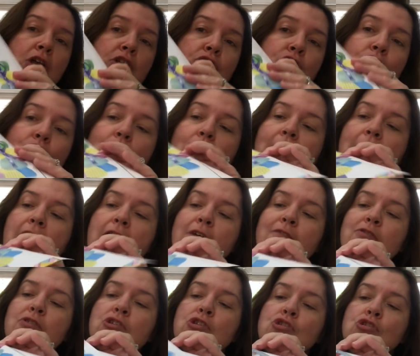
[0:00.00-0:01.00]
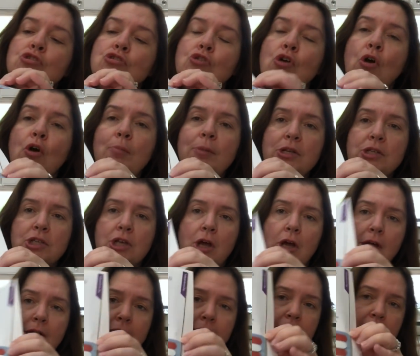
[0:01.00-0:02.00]
You have so much
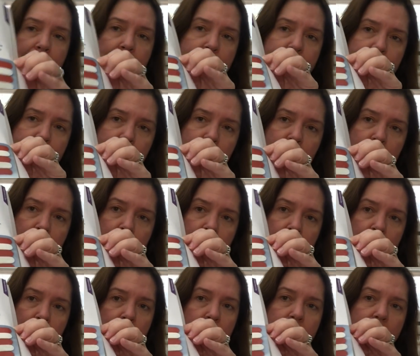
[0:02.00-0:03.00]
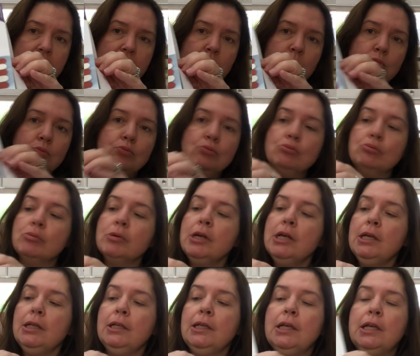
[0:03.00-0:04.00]
content in here. It's
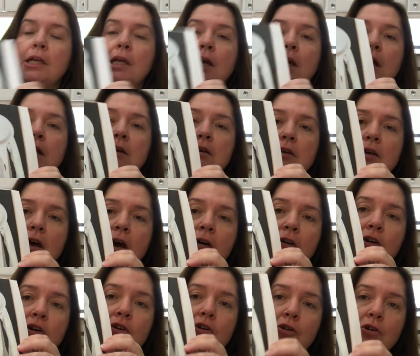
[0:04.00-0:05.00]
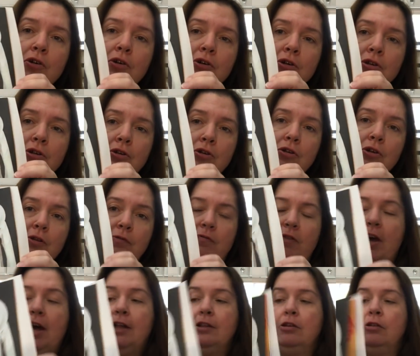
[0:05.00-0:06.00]
really a good
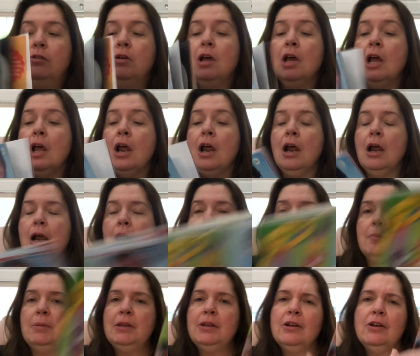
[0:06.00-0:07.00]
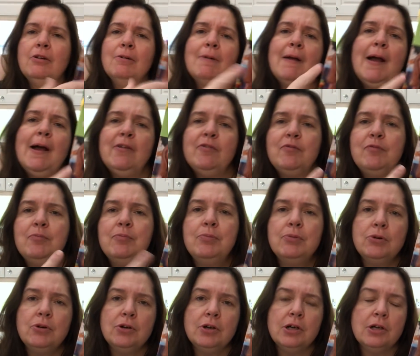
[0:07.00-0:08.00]
value. I mean, a craft
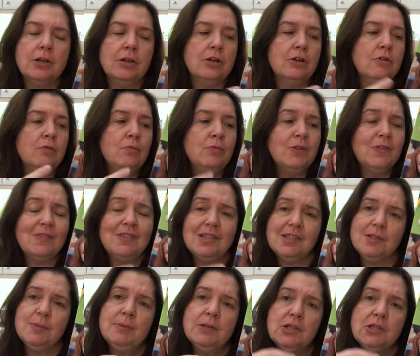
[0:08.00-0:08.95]
book with this